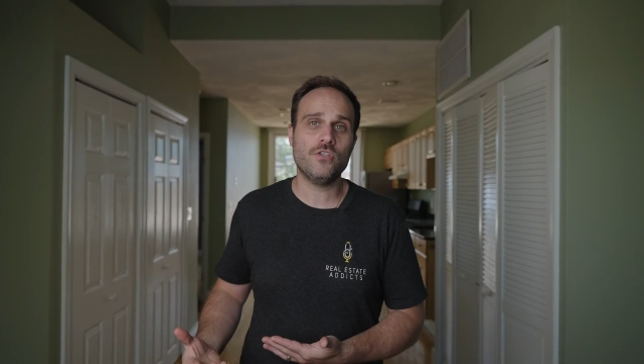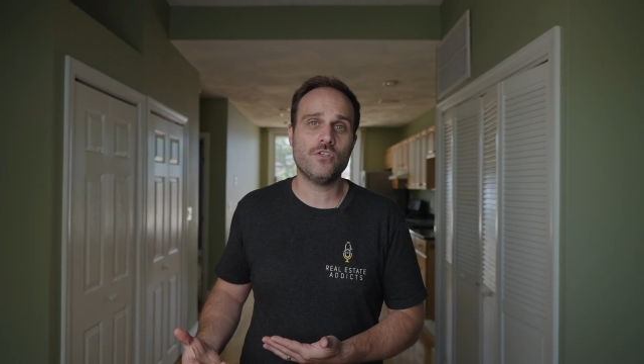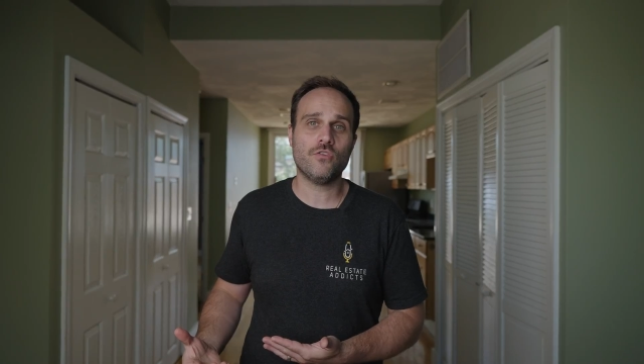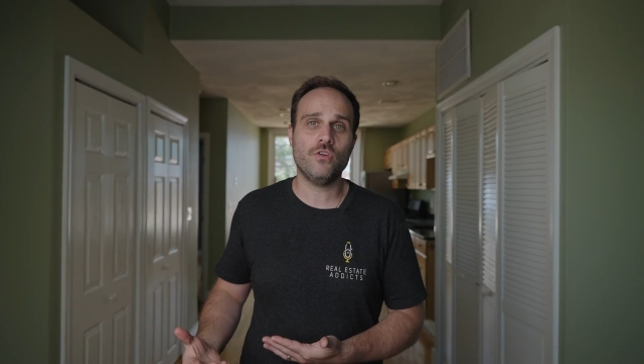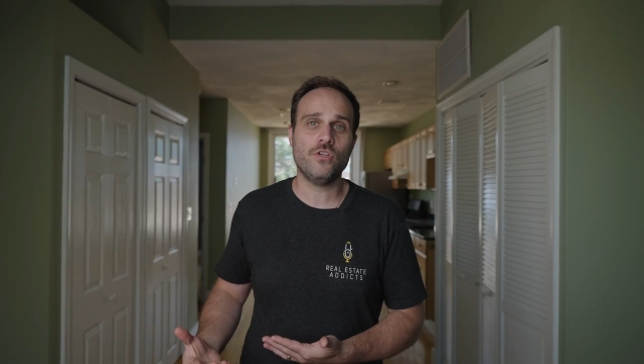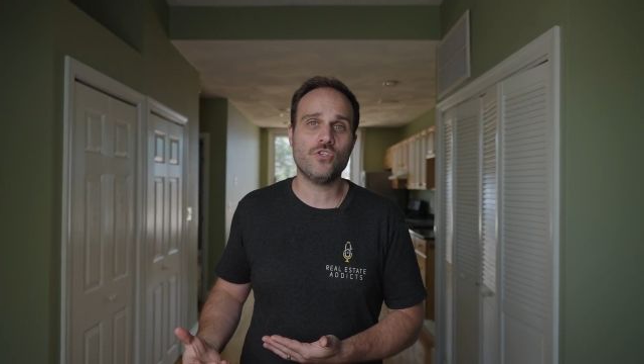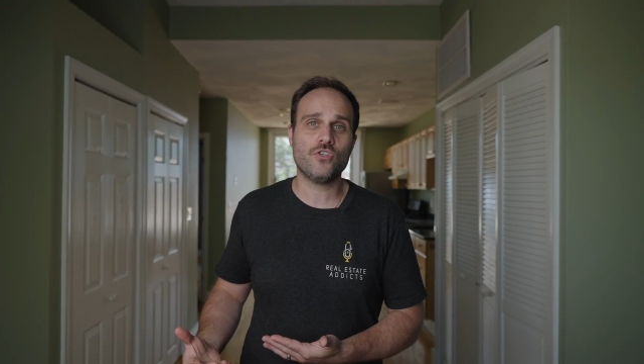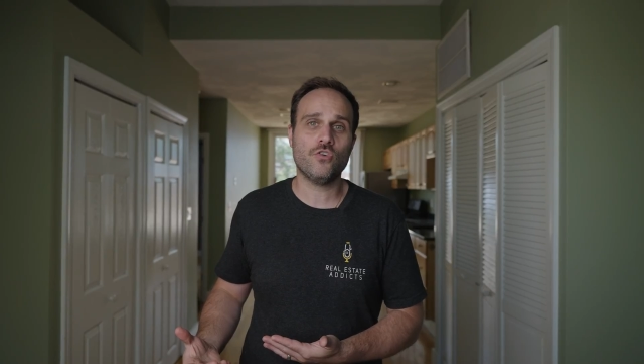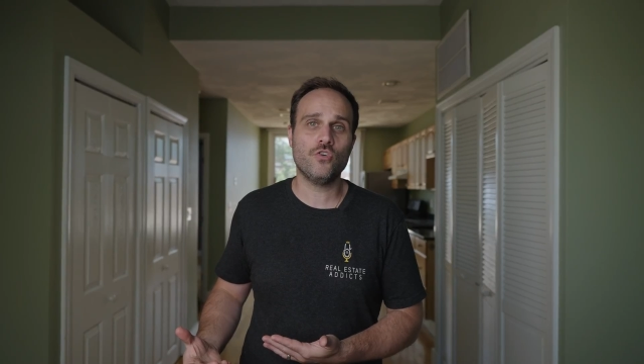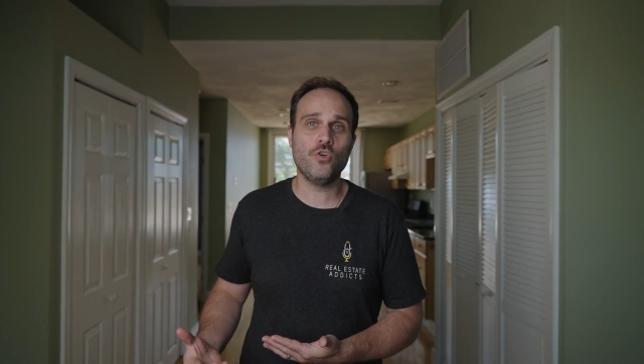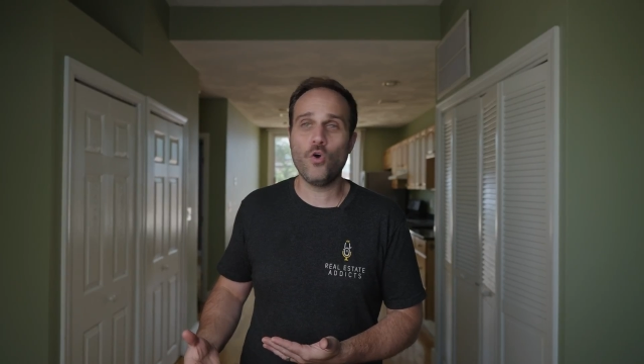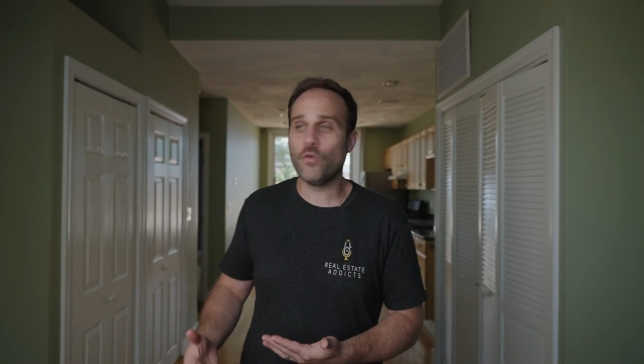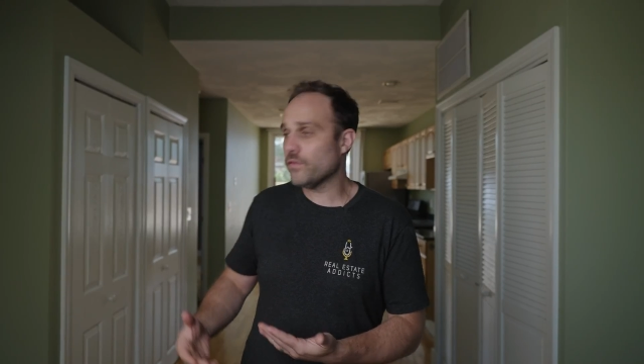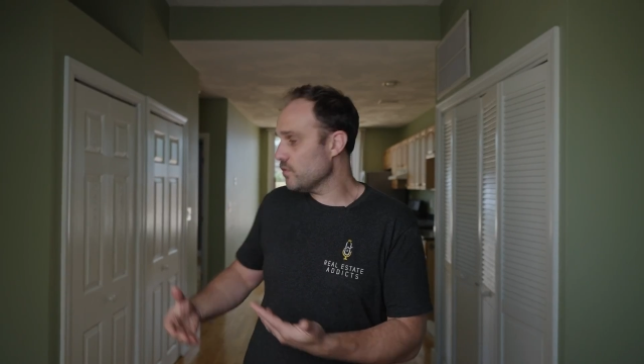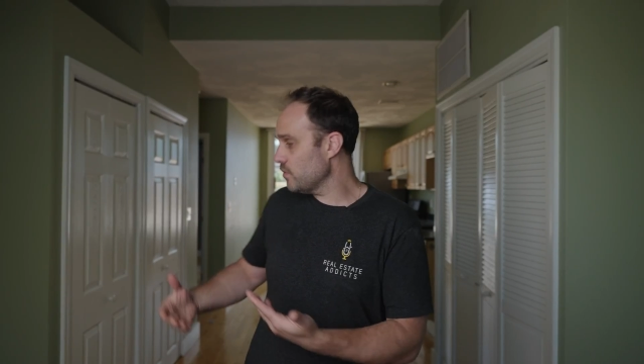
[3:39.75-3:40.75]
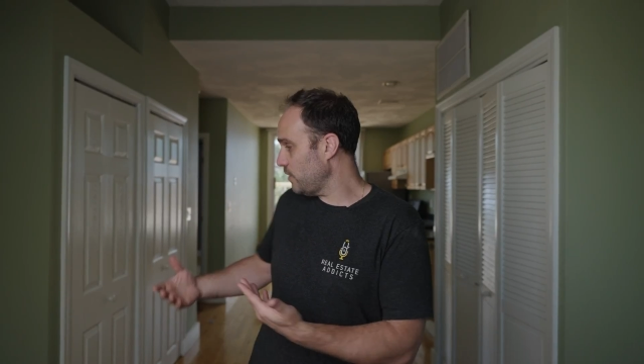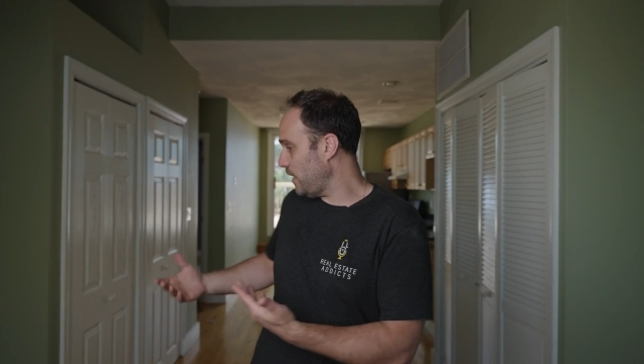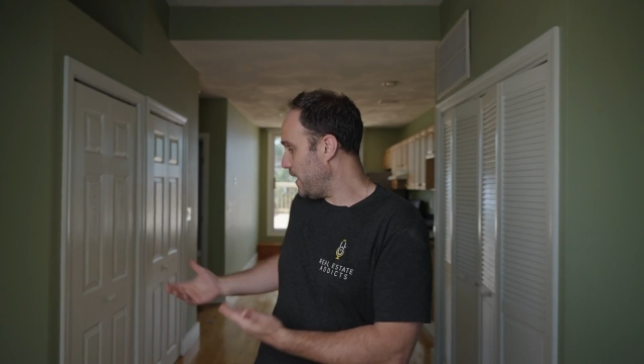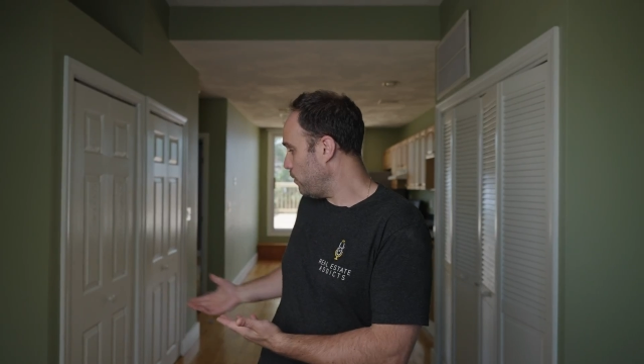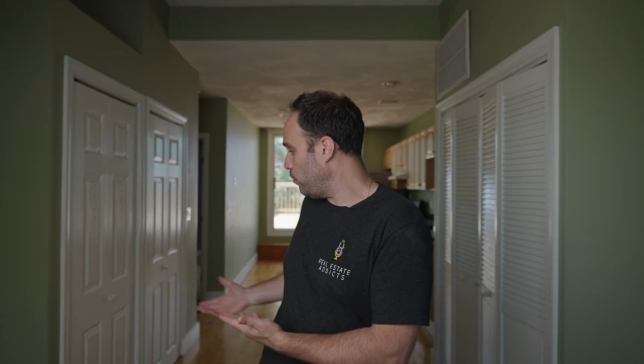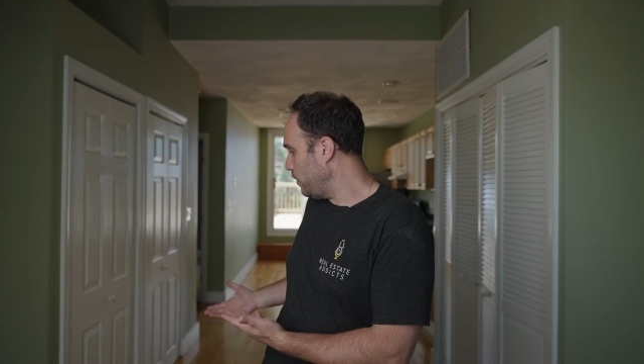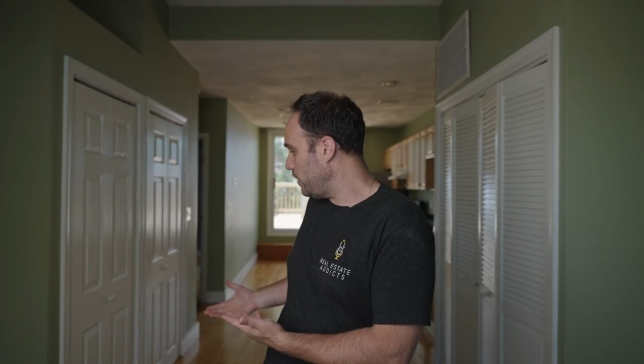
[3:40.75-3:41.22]
during turnover
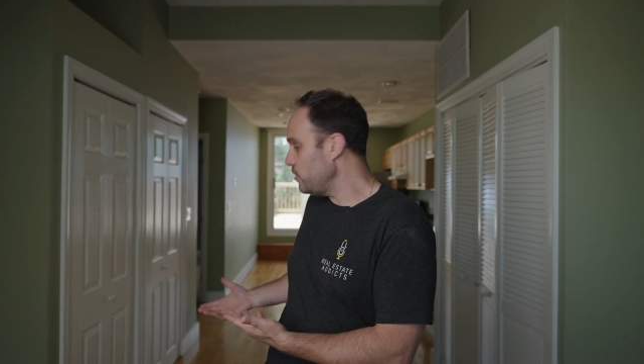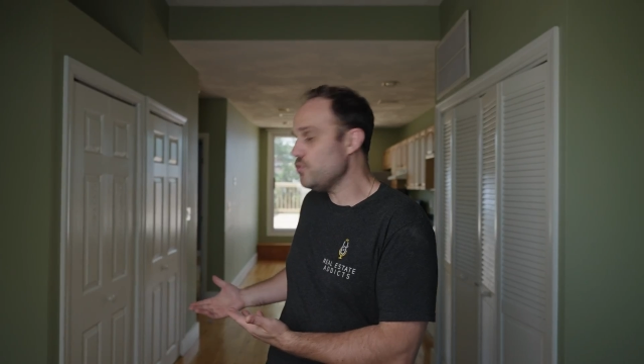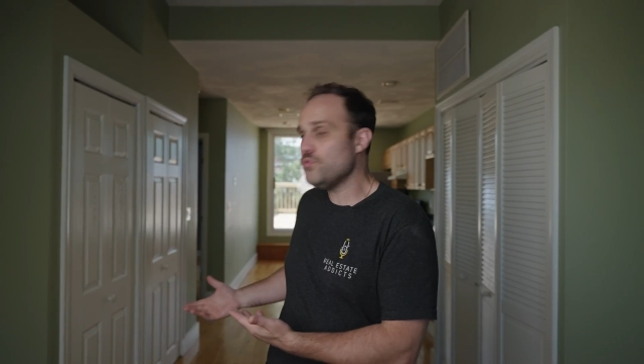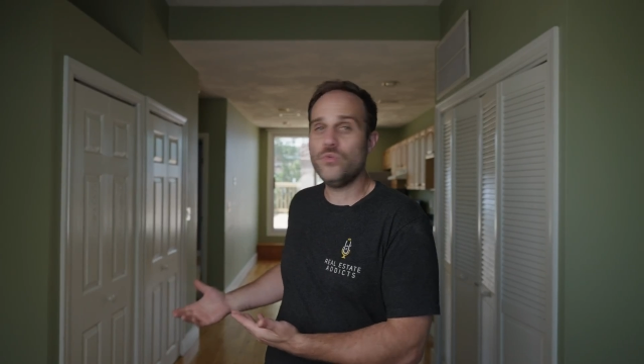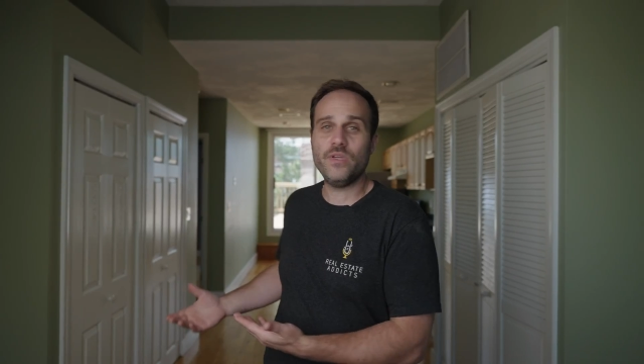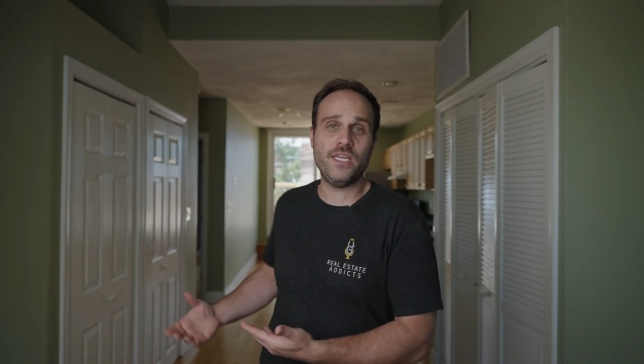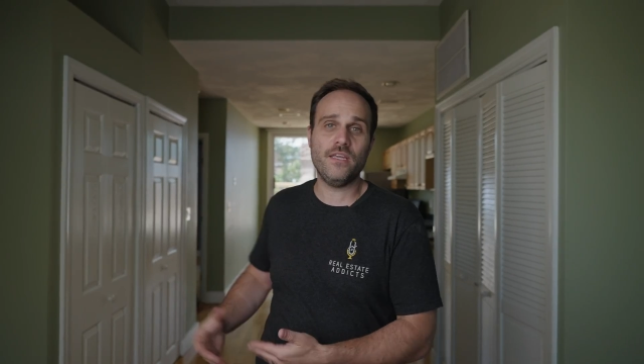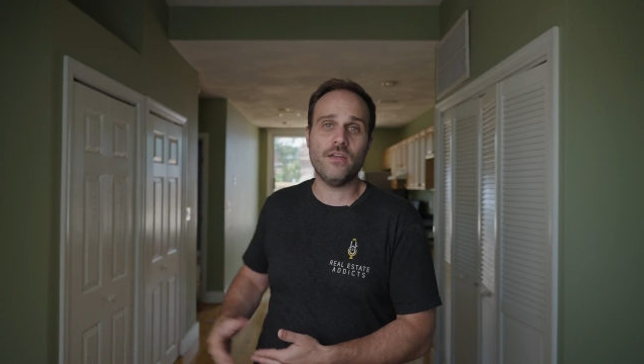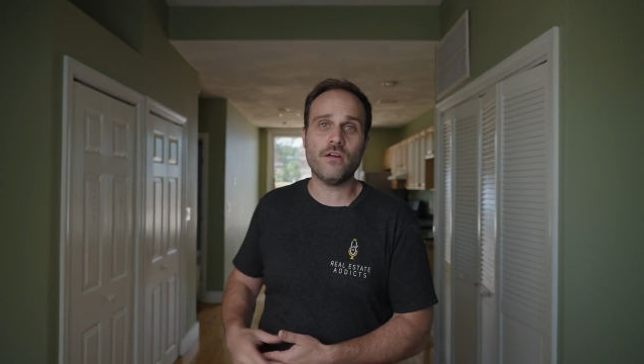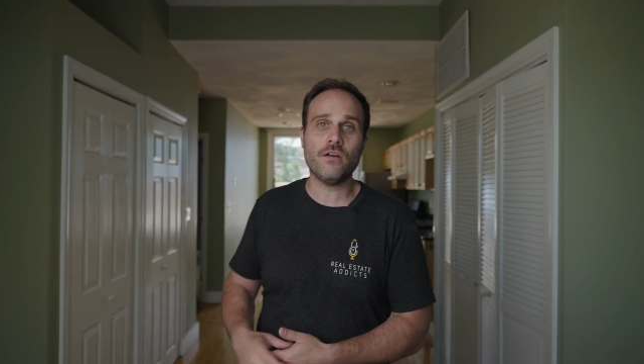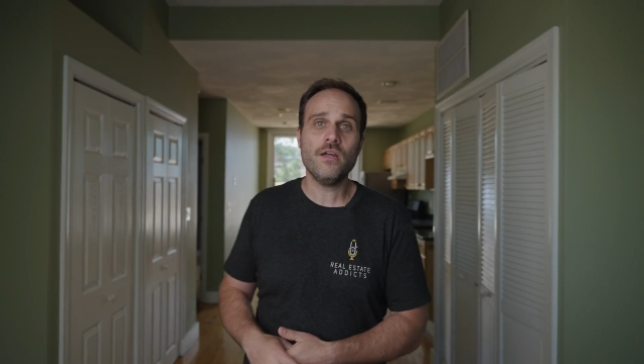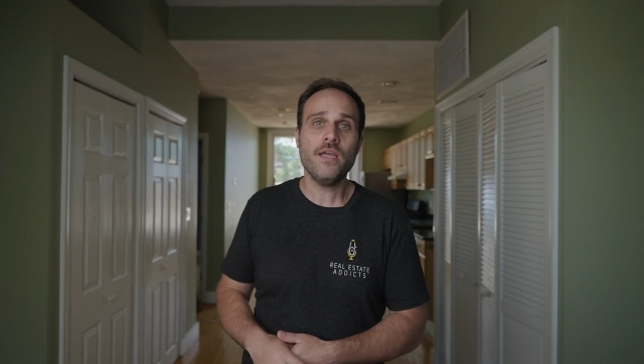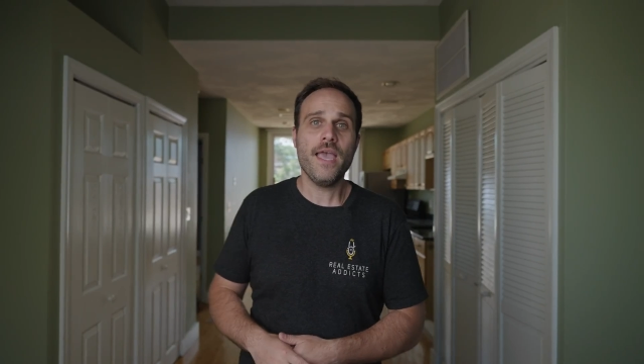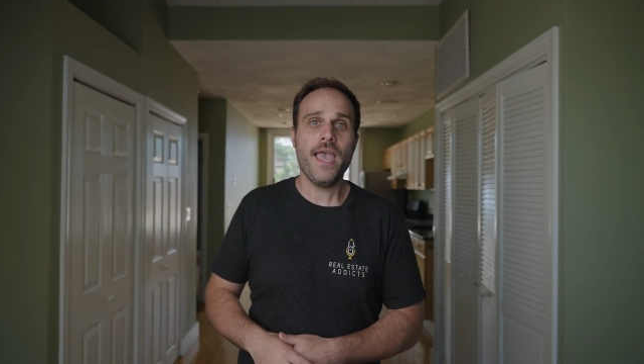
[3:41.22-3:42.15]
like we do here,